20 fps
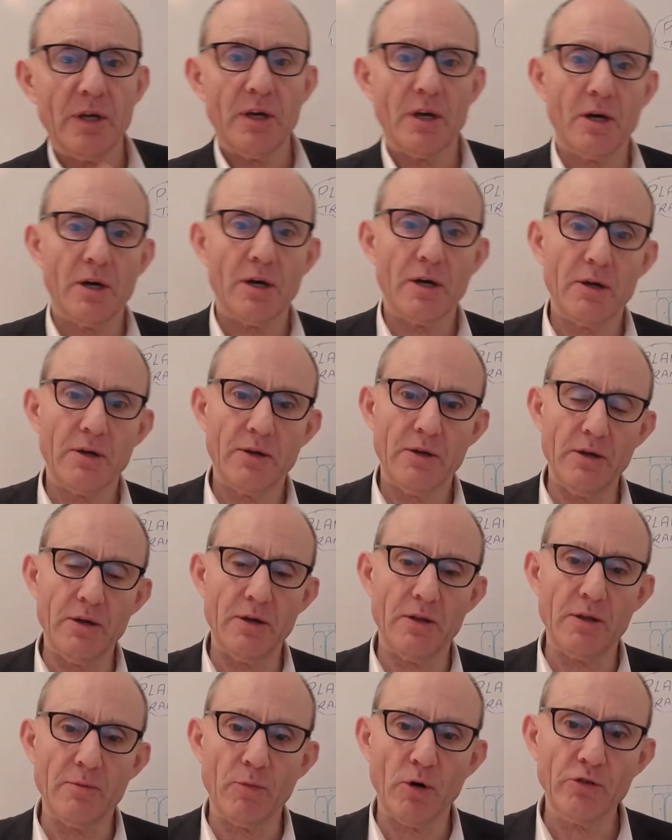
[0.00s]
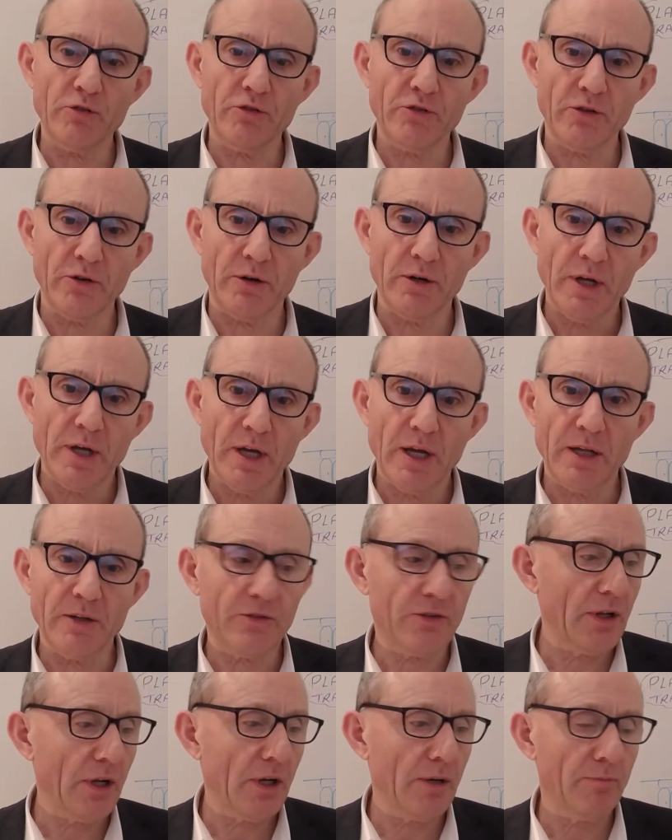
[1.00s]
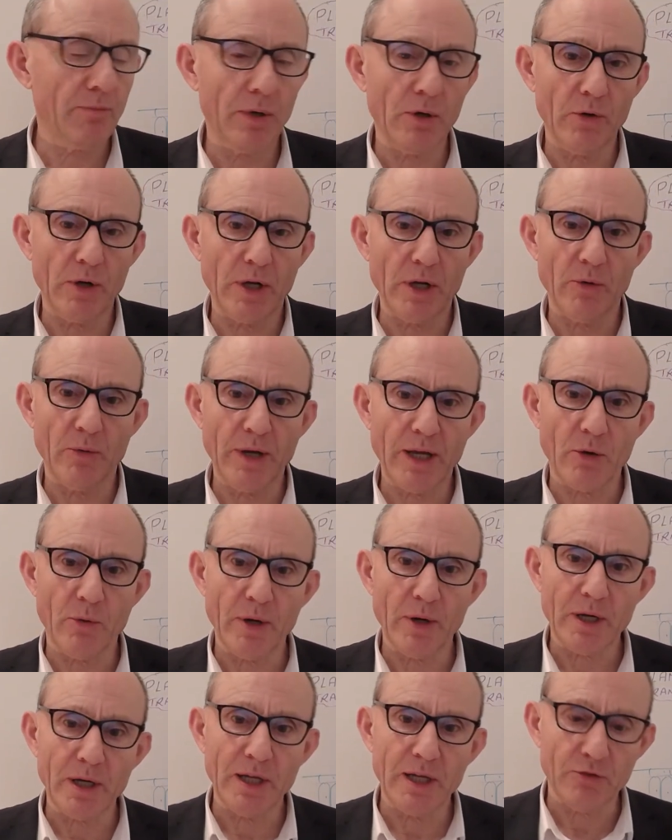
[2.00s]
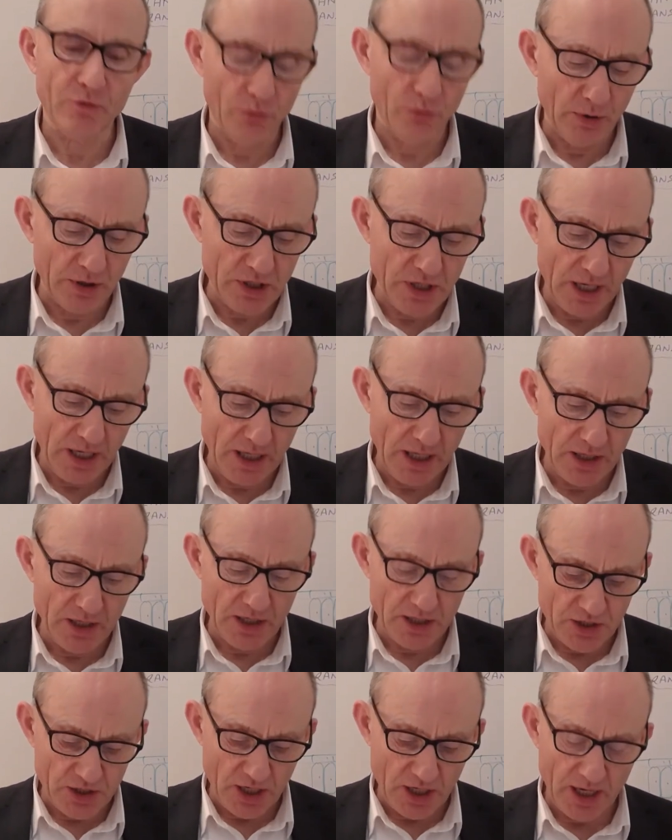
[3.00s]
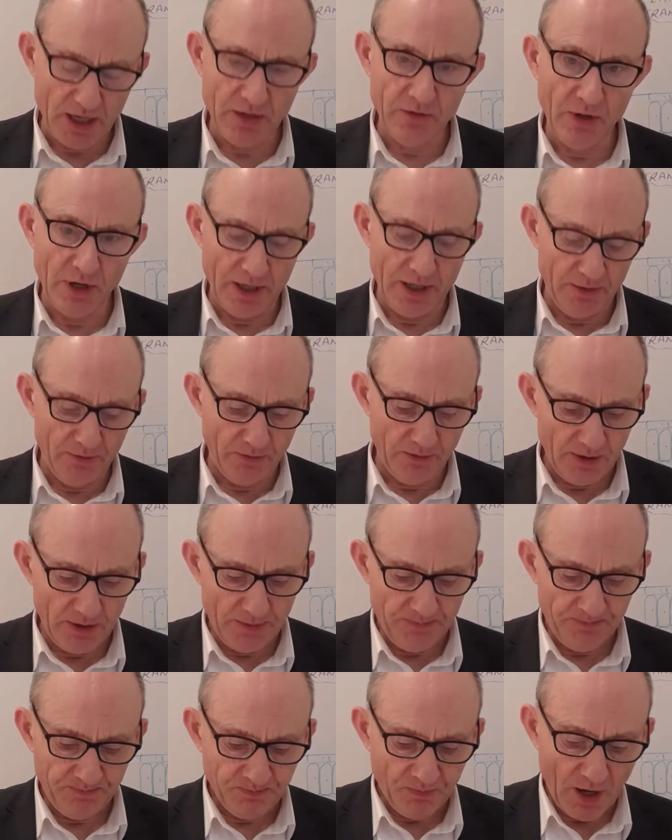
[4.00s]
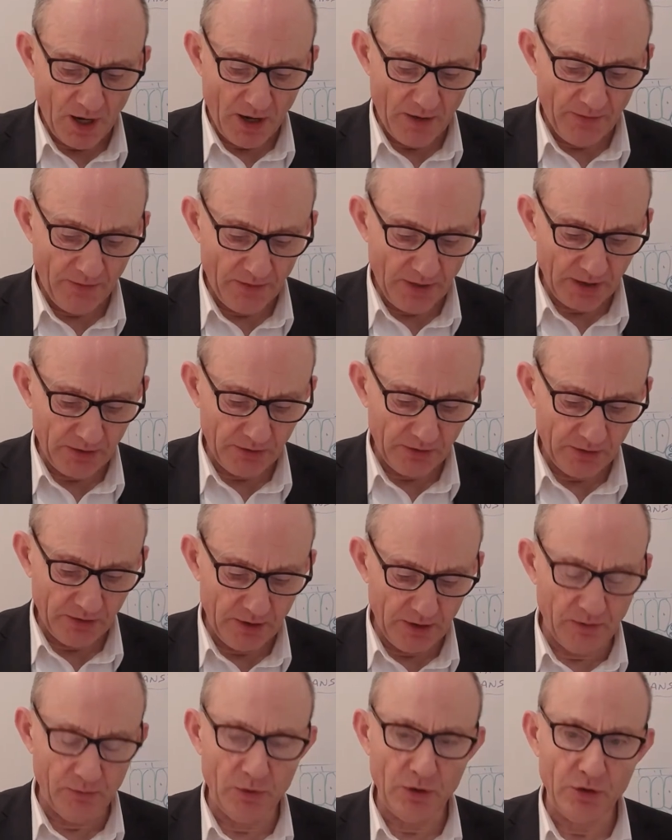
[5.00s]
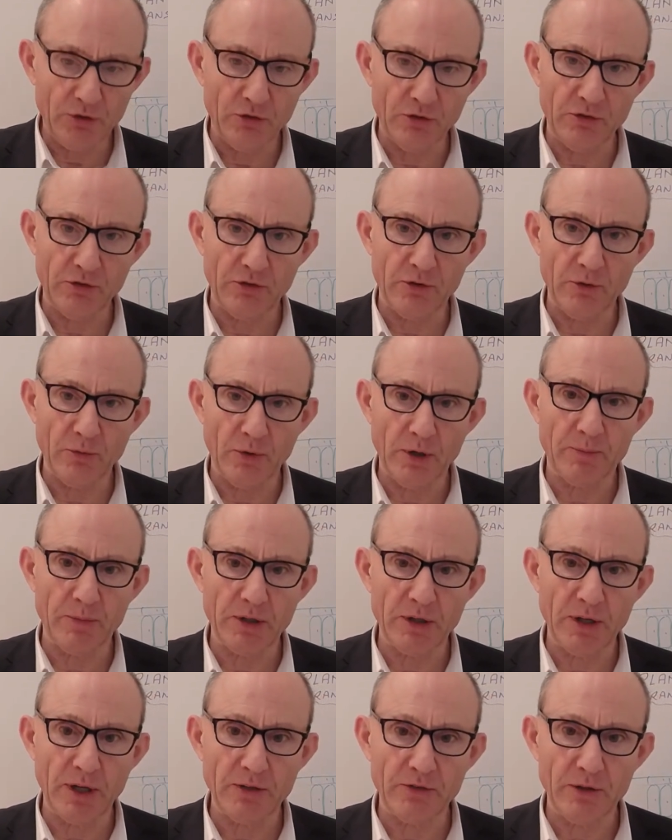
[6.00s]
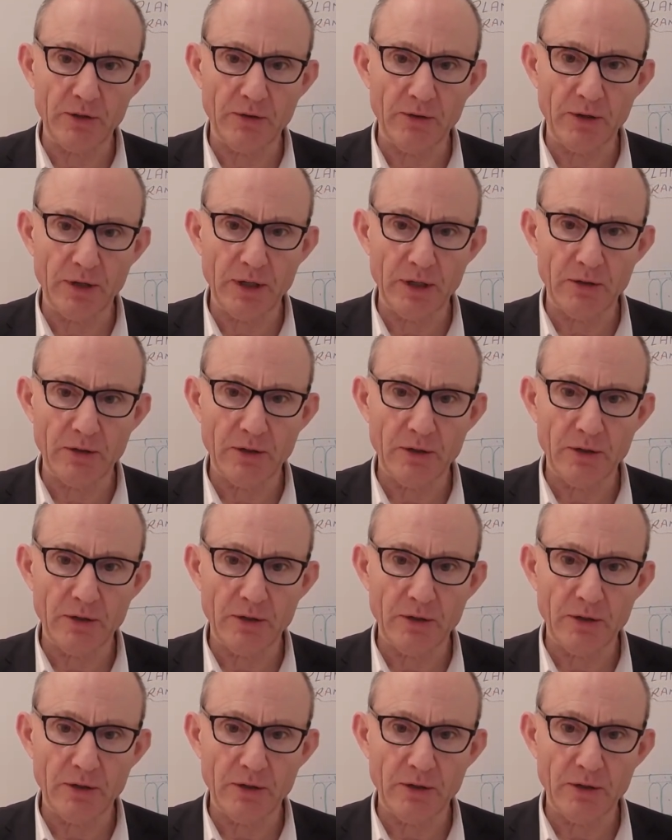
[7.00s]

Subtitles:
in the moisture, instead of blowing away quickly, it's retained inside the leaf, and that reduces the water potential gradient.